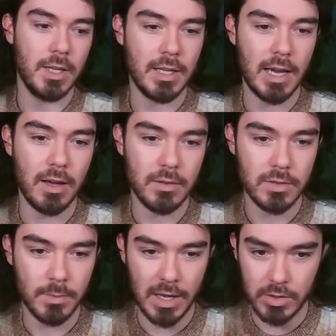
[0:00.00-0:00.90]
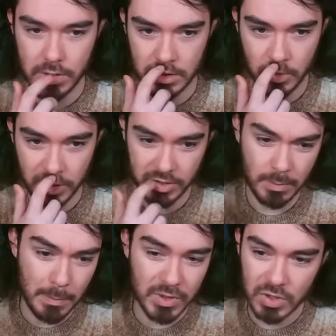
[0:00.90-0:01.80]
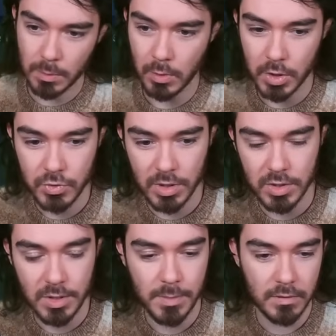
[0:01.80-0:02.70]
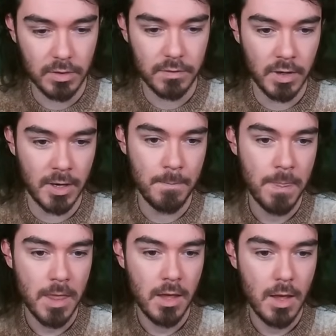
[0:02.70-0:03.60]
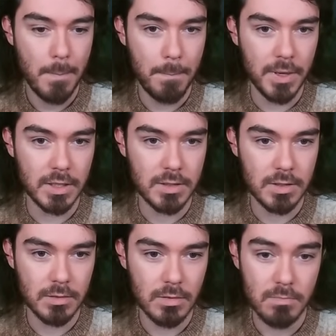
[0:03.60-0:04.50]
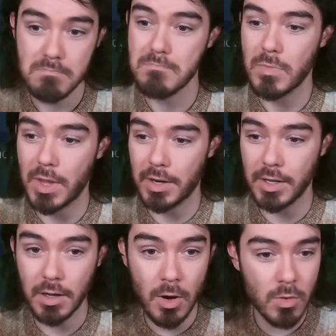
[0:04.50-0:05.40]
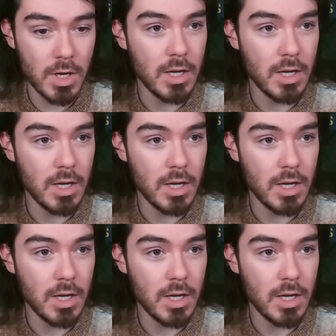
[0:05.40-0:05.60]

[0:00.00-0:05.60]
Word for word: get some energy, some oils, or maybe just a portrait or something for fun. But there you go.